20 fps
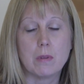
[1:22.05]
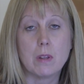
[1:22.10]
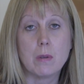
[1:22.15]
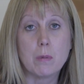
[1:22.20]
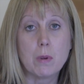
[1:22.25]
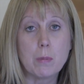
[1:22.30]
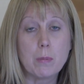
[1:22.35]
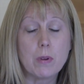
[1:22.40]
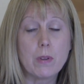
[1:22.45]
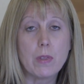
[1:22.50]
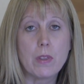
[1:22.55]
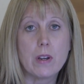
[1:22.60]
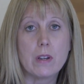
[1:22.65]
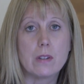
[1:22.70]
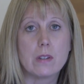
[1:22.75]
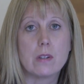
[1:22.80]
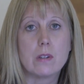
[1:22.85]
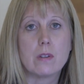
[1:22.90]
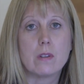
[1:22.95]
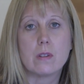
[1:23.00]
and then we put
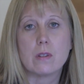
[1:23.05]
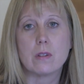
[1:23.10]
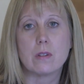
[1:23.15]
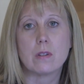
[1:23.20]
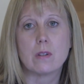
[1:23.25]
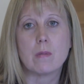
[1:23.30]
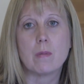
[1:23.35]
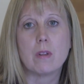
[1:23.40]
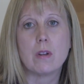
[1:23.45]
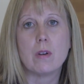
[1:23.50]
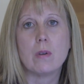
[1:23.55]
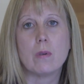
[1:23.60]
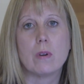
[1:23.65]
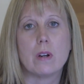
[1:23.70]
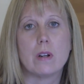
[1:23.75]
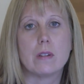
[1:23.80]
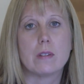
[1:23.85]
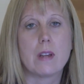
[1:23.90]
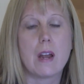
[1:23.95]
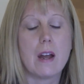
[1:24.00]
things into the system that no one else